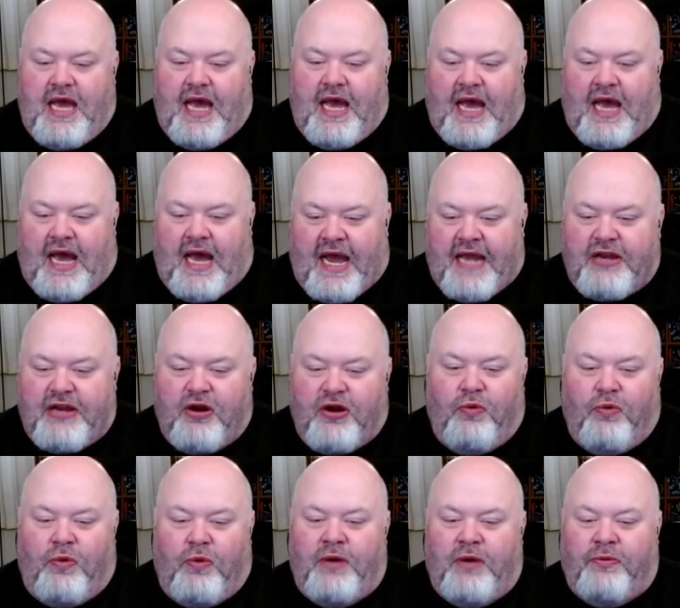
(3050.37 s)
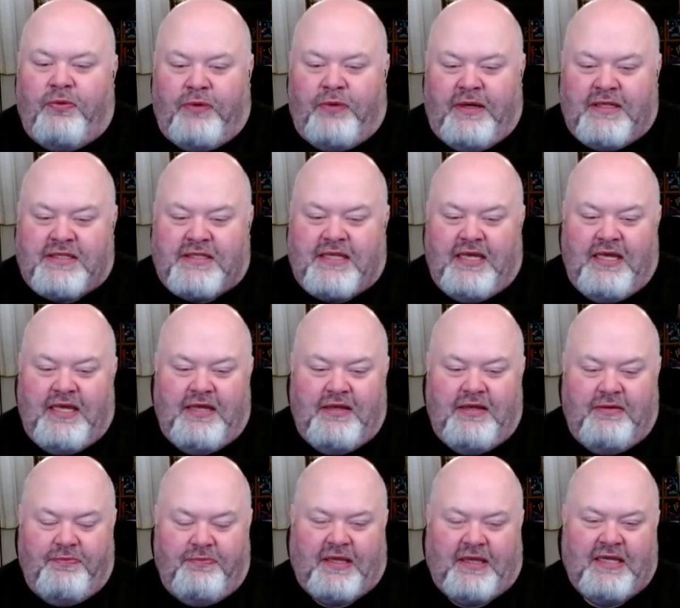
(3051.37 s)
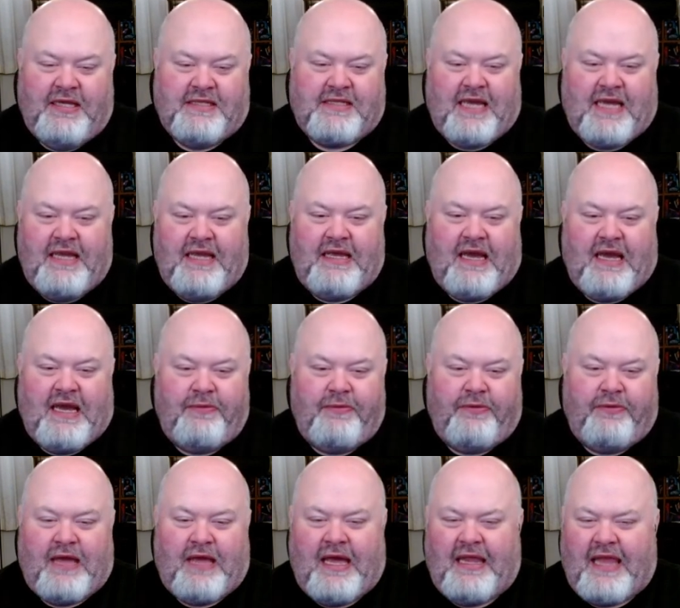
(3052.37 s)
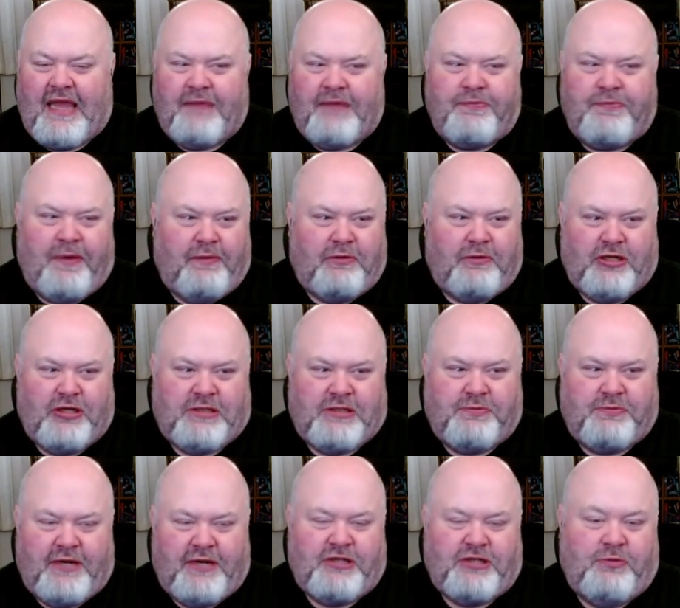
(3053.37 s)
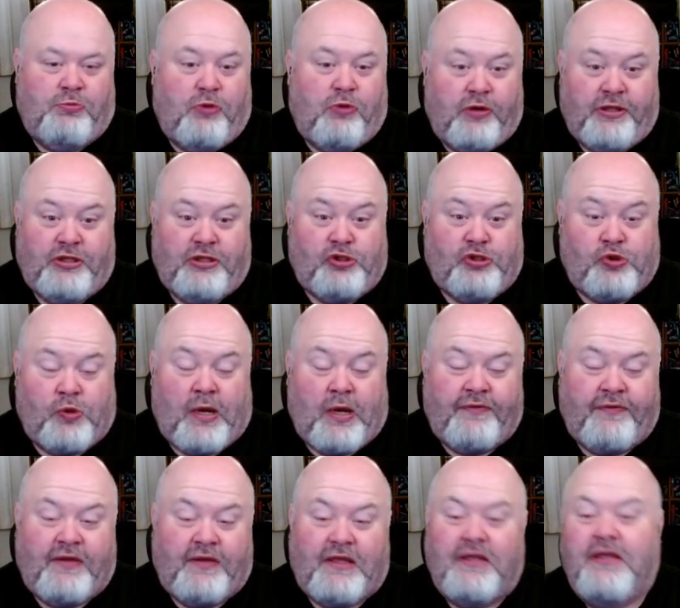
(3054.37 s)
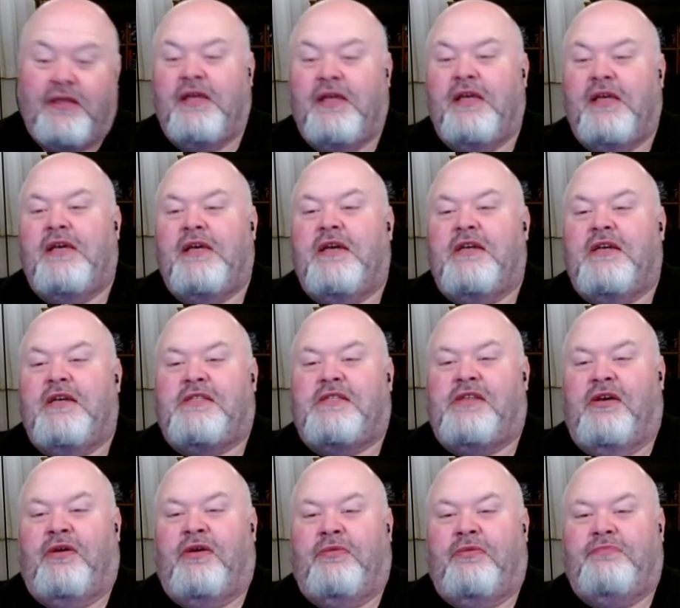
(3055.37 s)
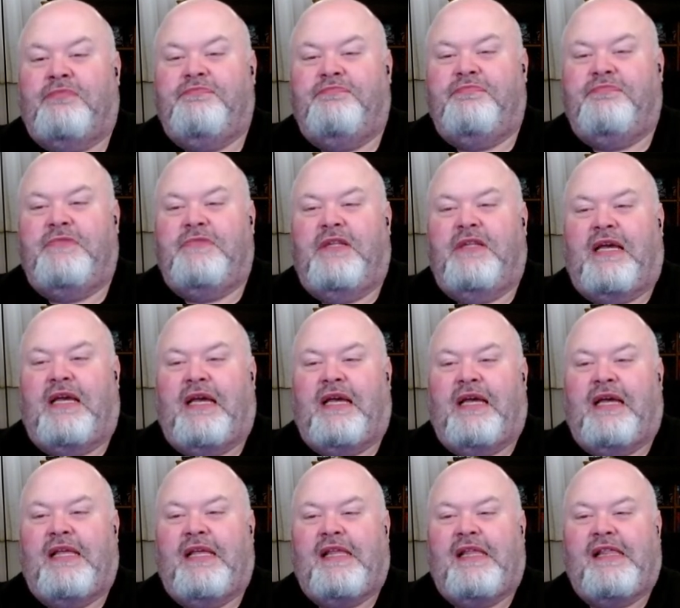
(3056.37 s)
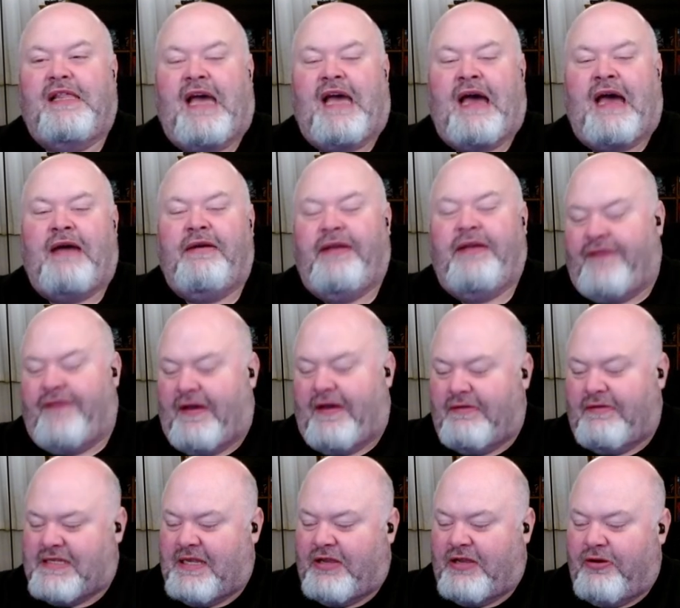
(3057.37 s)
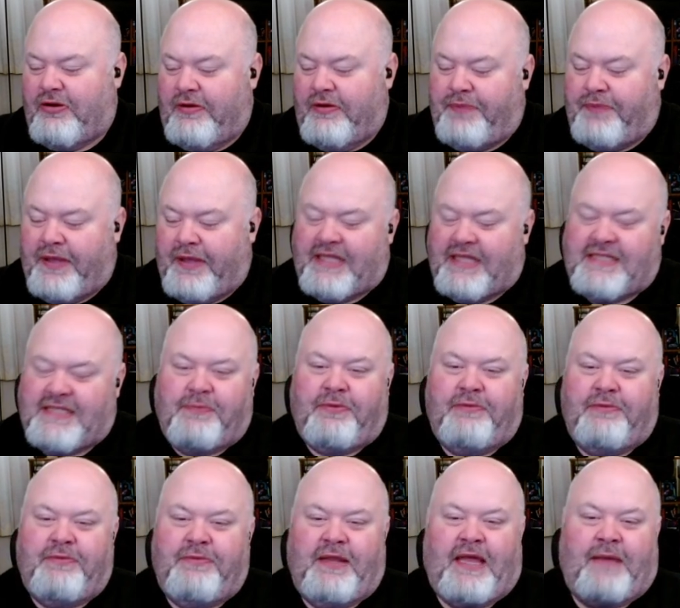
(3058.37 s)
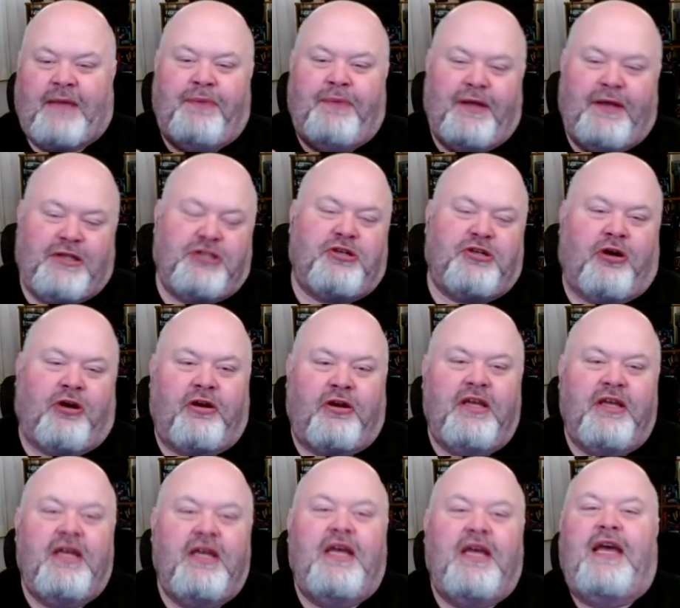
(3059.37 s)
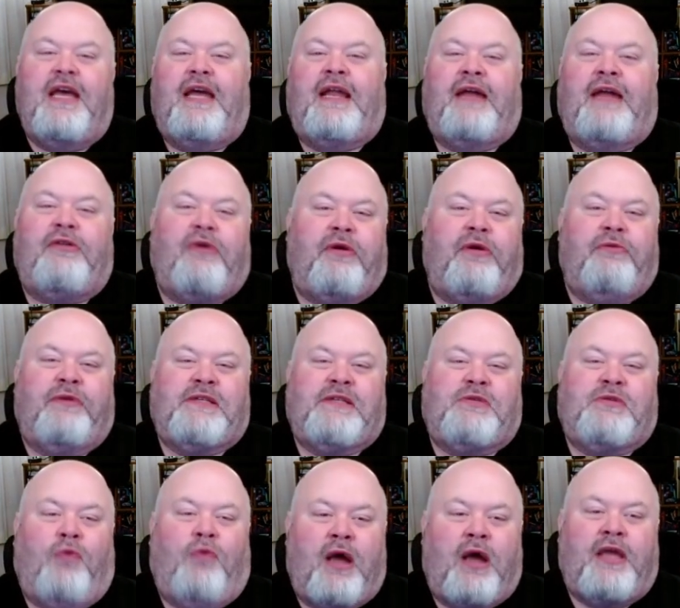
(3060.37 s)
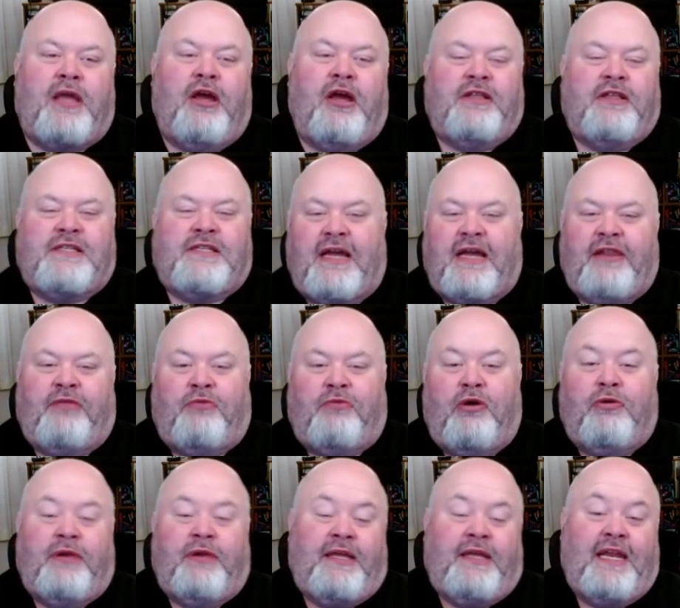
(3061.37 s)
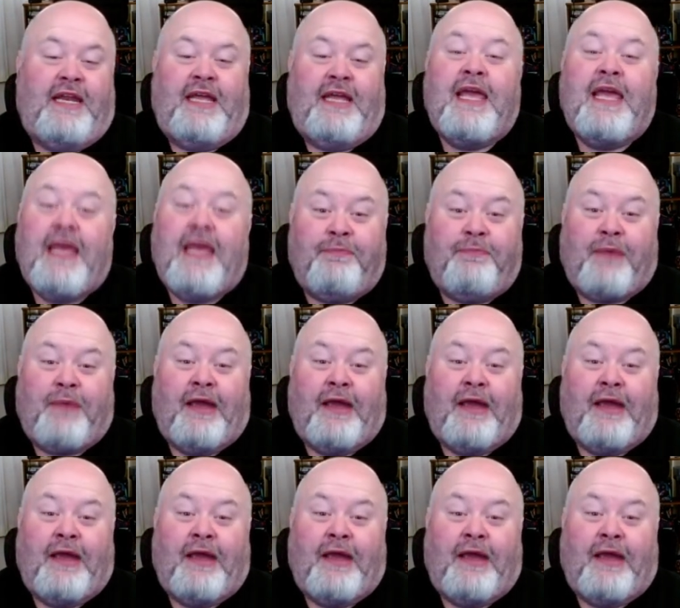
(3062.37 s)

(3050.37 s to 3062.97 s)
I don't want to risk because I I, I like public transportation more than driving. So I, if I was to go and pick these up, it would be like pitch dark, and I don't want to risk walking on the side of the road and getting hit by a